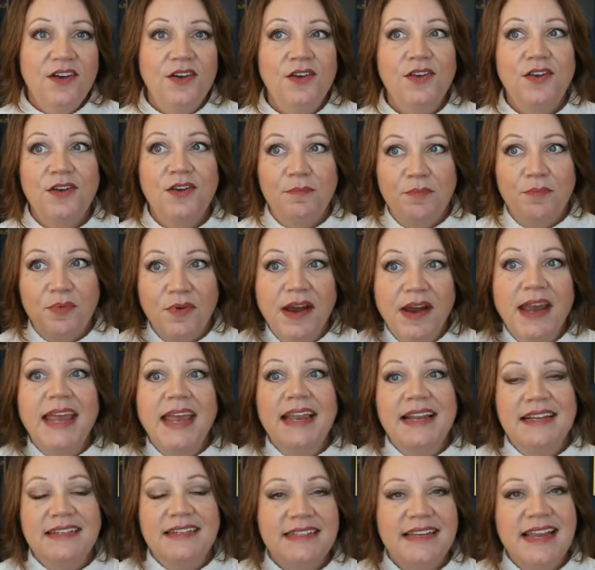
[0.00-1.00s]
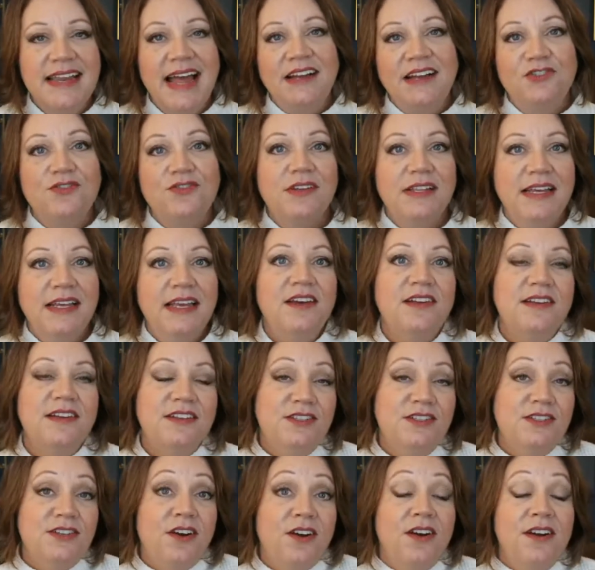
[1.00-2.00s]
your brain is naturally going to
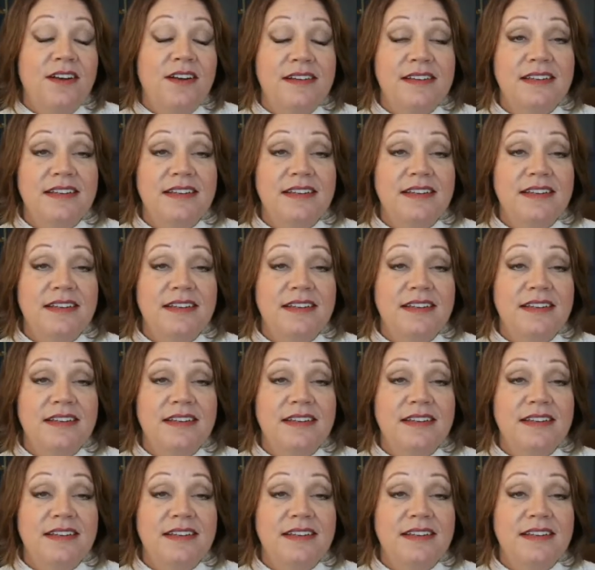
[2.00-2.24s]
start